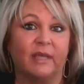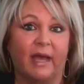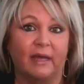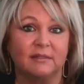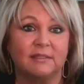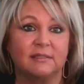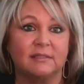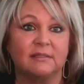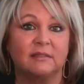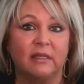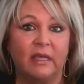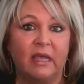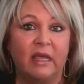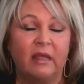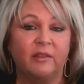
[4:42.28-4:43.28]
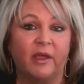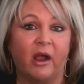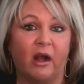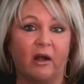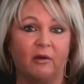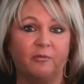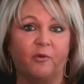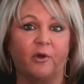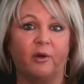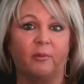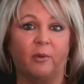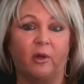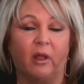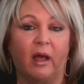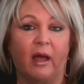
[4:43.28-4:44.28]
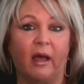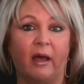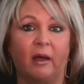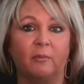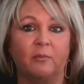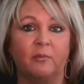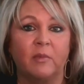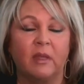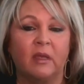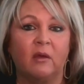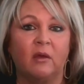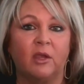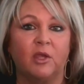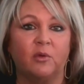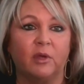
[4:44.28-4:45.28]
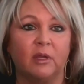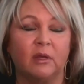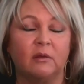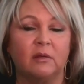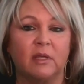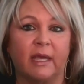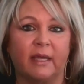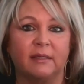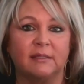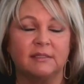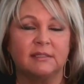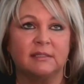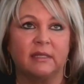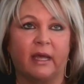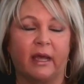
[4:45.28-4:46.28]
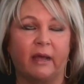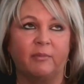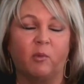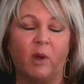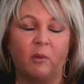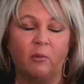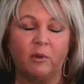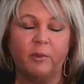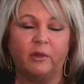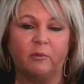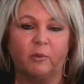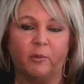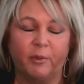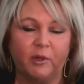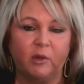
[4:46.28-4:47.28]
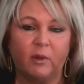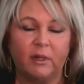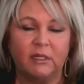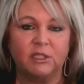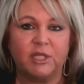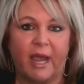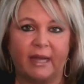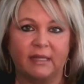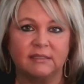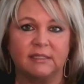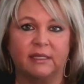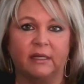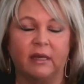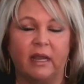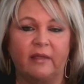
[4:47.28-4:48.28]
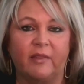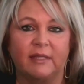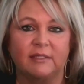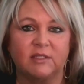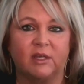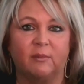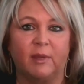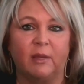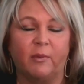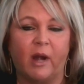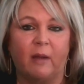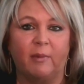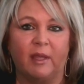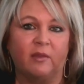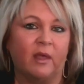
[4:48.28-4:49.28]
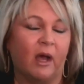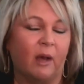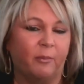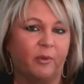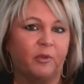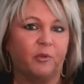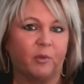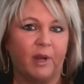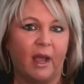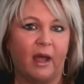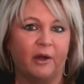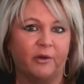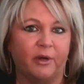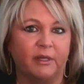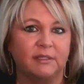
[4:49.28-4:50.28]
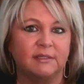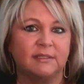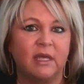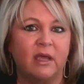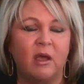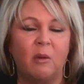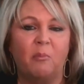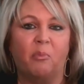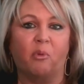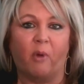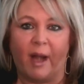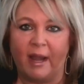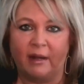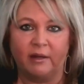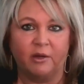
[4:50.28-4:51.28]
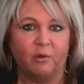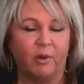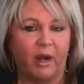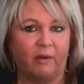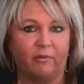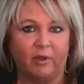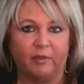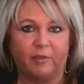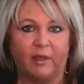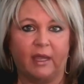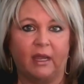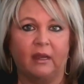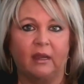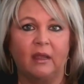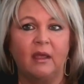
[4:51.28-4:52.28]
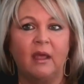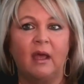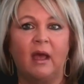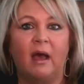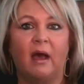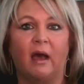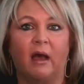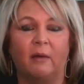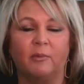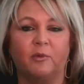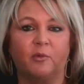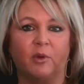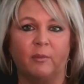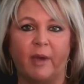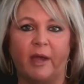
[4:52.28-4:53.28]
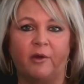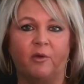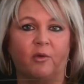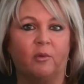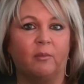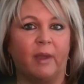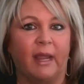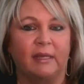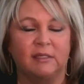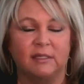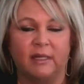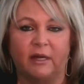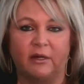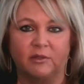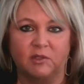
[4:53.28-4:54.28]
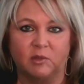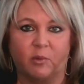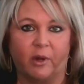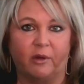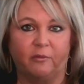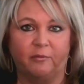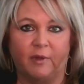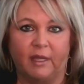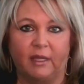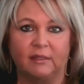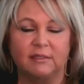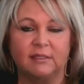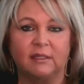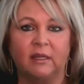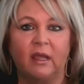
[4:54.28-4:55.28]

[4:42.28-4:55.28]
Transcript: yes, they are affordable. Um, you can get um, the one we're building. We're building one in Jackson, and that's going to be probably in the upper 300s, brand new everything, um, three bedroom, 1,800 square feet.